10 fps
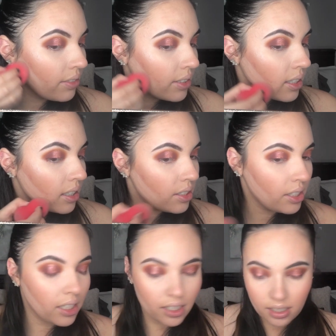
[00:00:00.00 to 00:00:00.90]
a cut
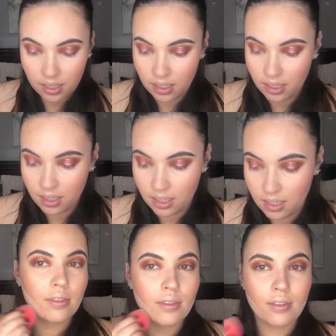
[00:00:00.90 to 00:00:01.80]
cheek.
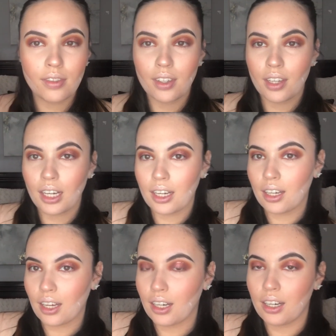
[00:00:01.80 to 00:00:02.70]

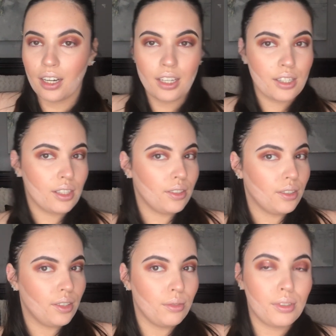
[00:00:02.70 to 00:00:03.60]
Got a nice little
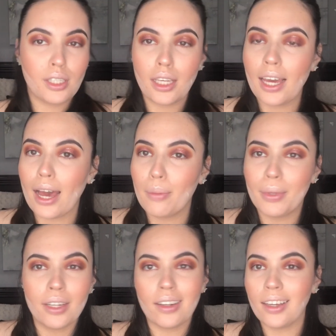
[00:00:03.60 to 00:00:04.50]
goatee
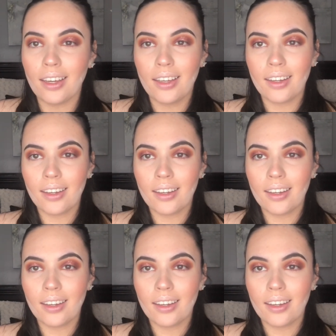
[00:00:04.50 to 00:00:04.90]
happening.